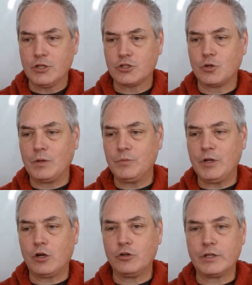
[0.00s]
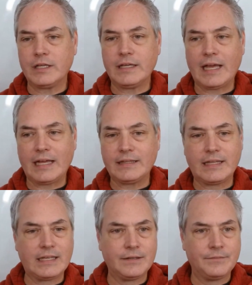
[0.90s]
So when we are looking at
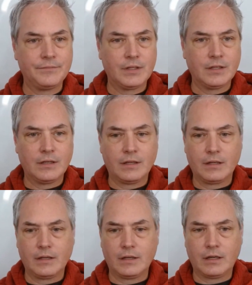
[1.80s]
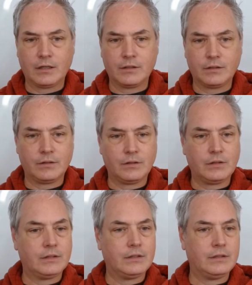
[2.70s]
the
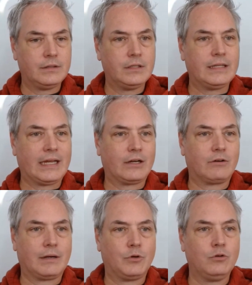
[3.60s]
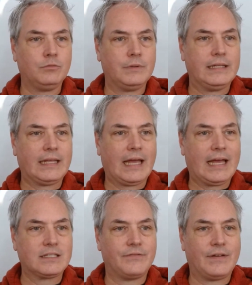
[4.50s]
diagram, oh, it has